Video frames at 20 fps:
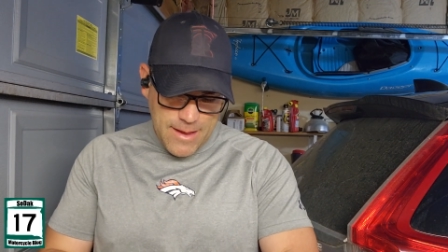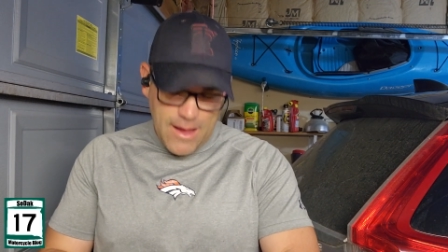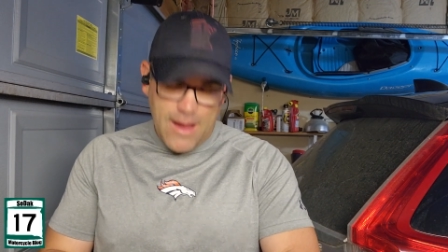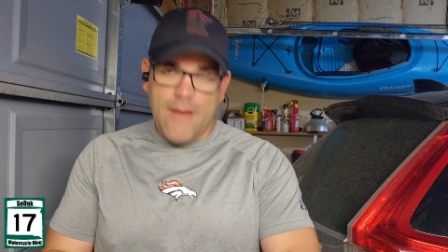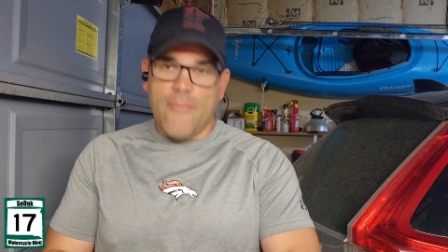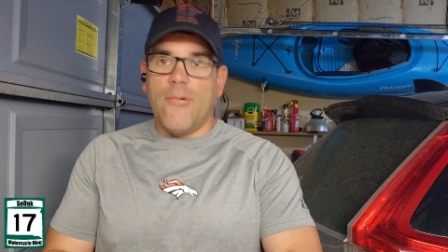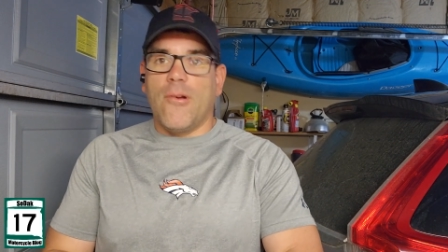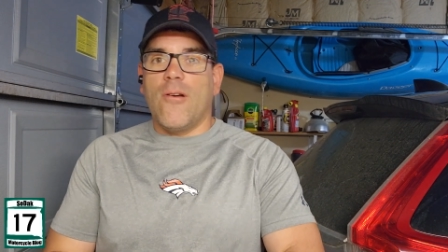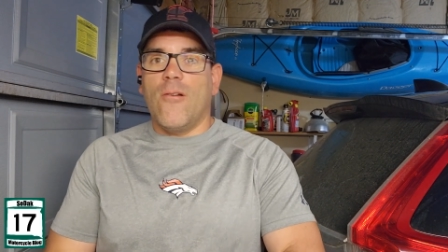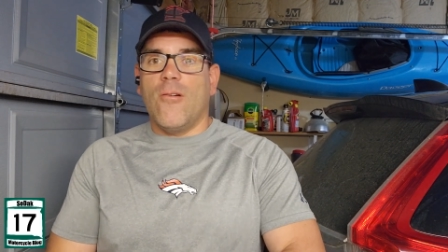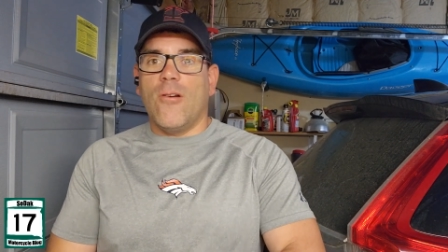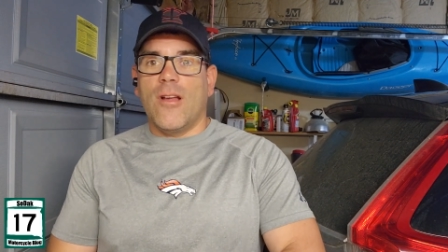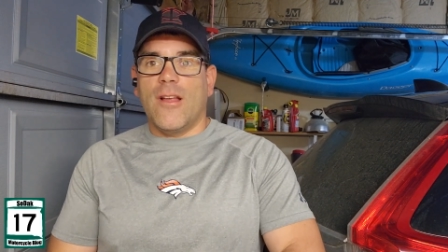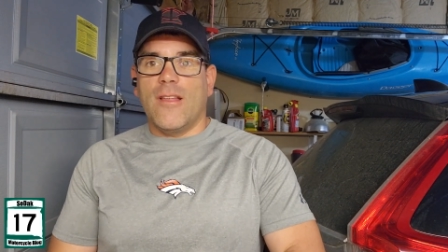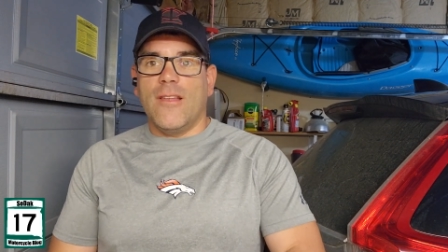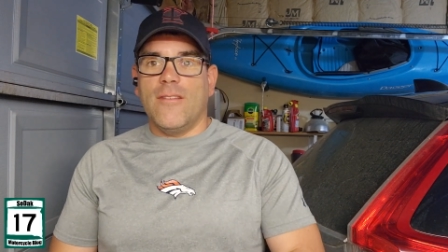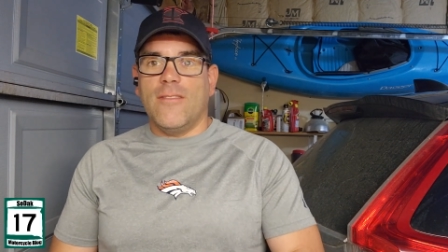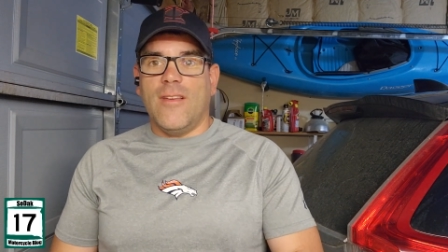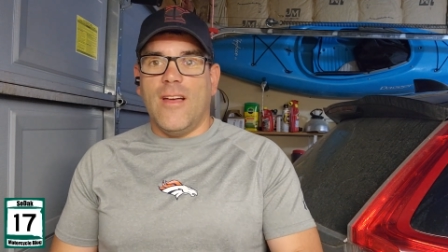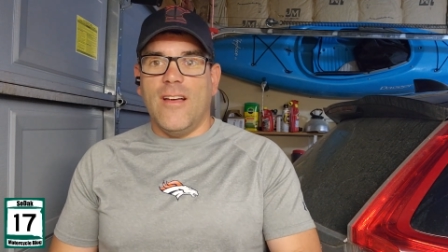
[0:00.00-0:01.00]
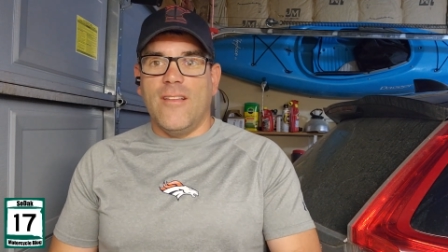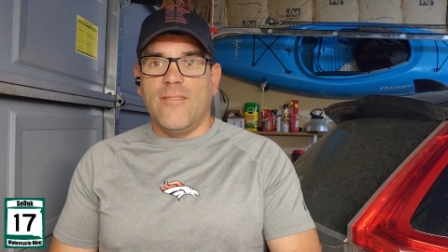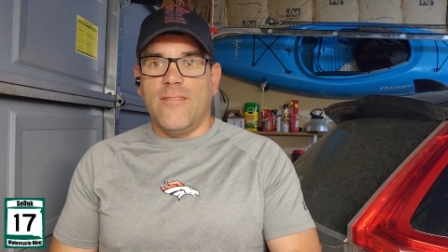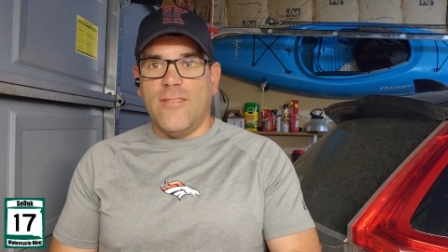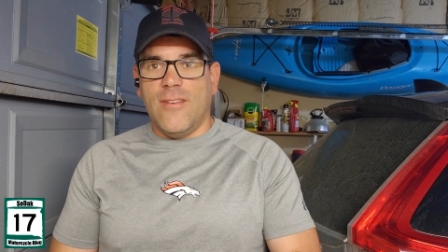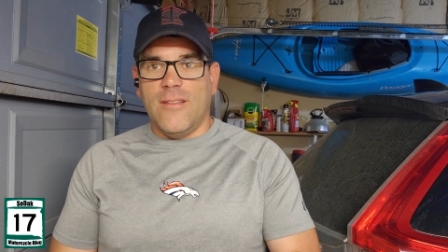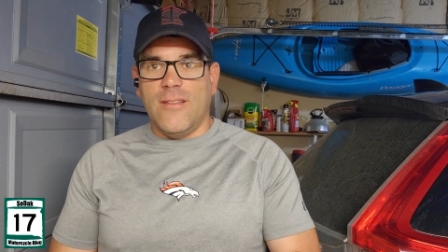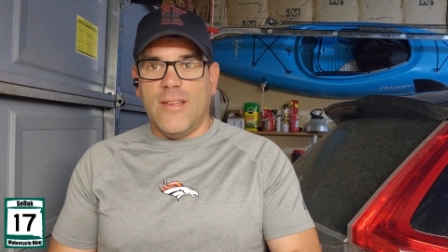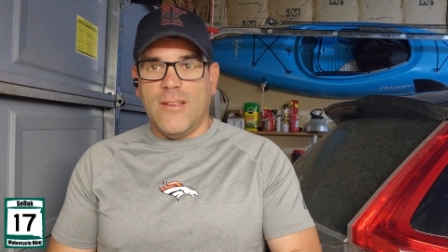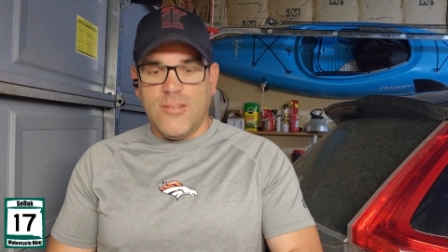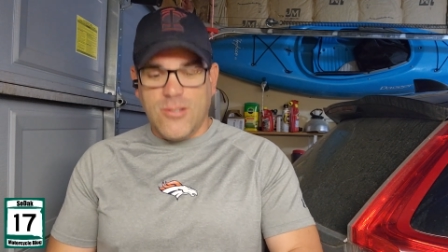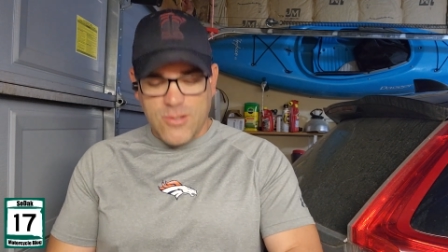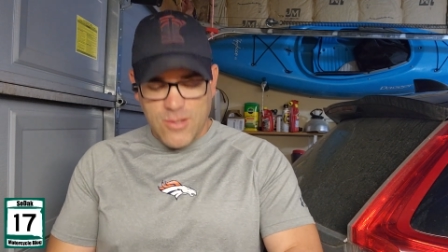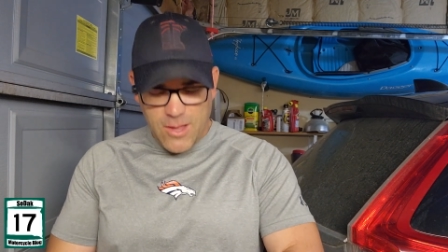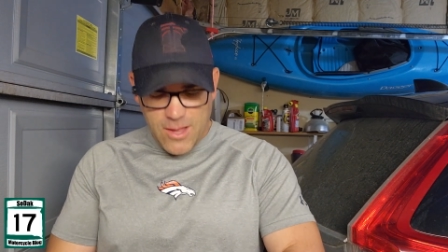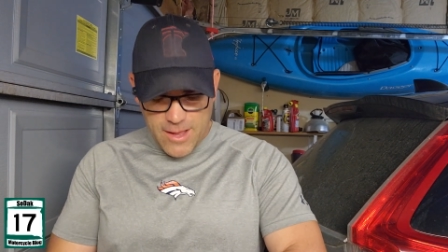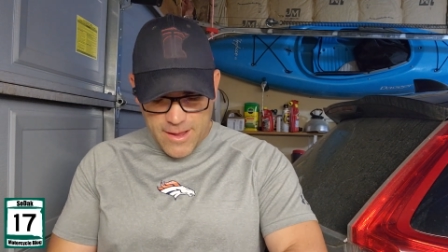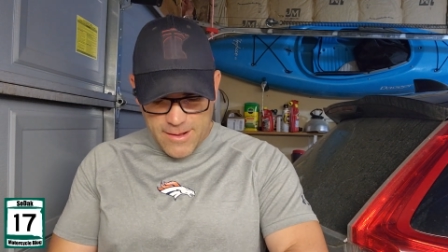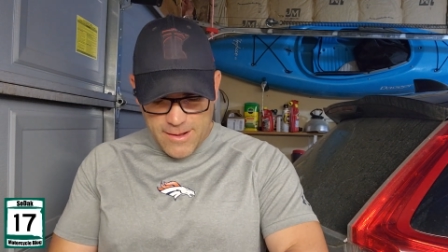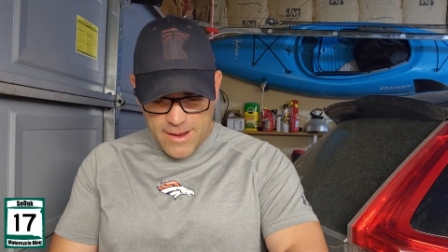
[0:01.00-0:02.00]
I'm recording this on Sunday,
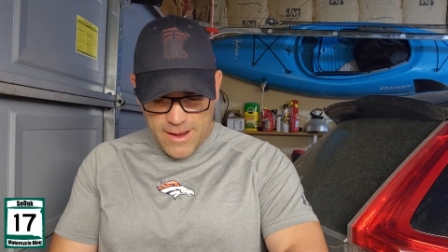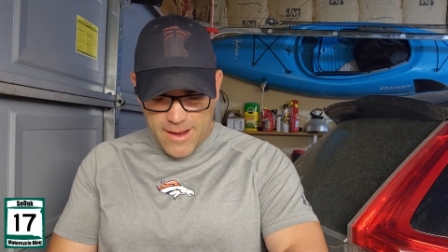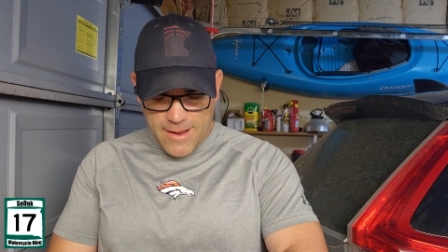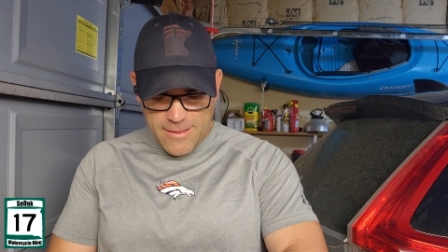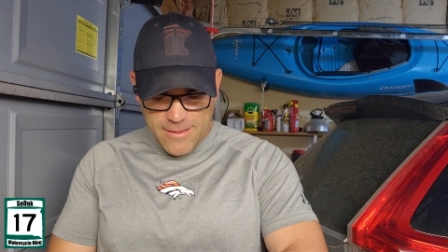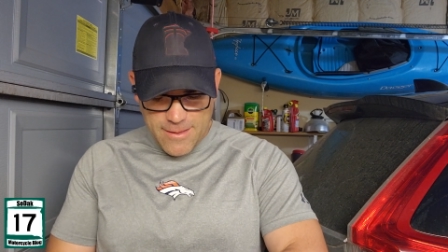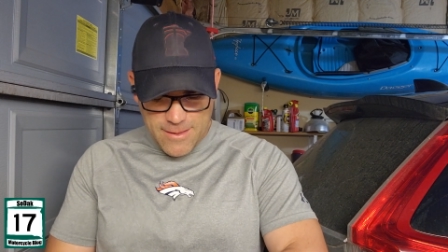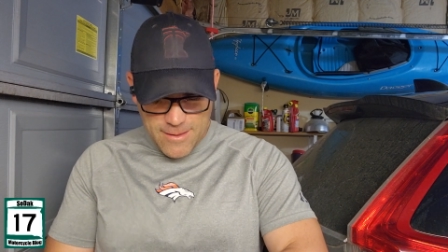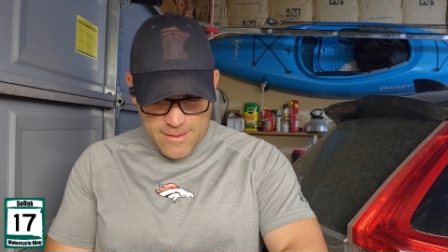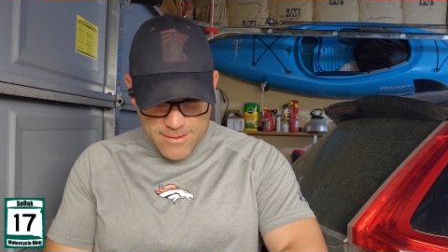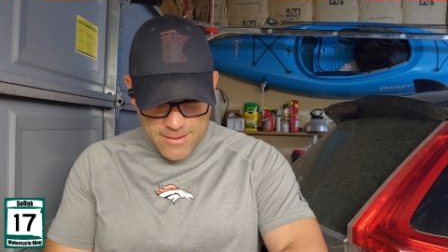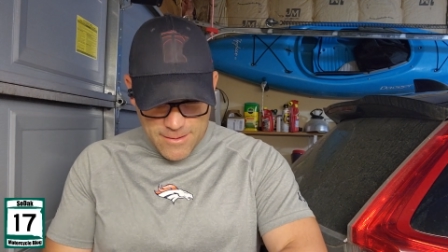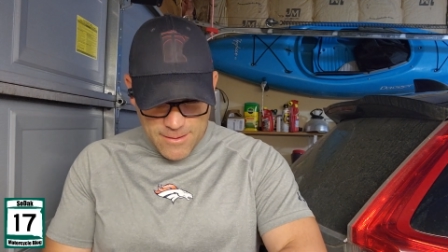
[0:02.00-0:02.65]
July 9th.